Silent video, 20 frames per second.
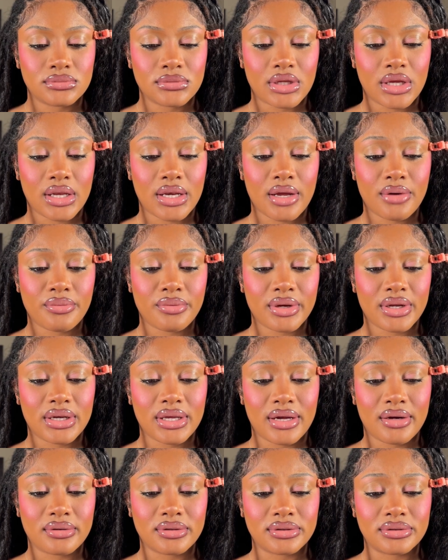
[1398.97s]
And I ran
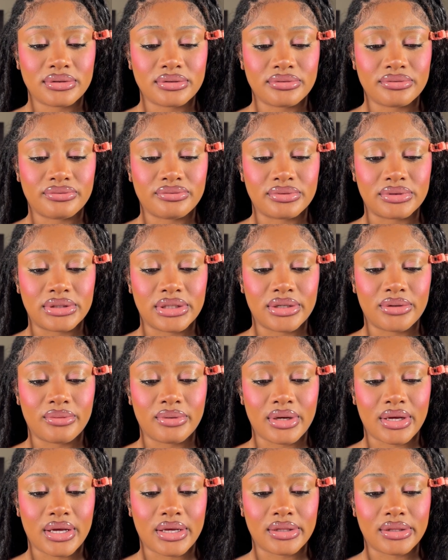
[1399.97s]
out of liquid
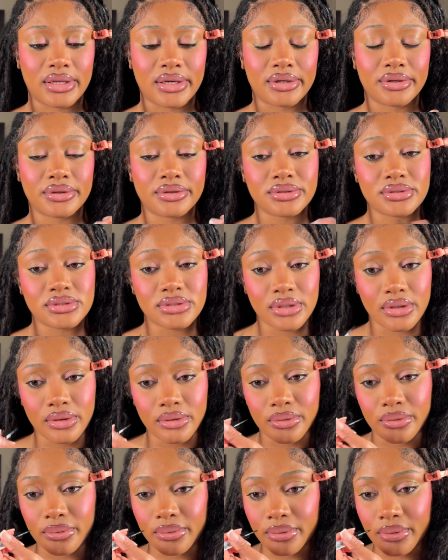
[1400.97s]
eyeliner,
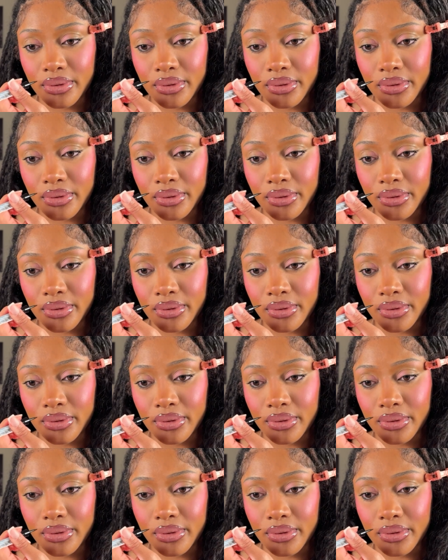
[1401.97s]
so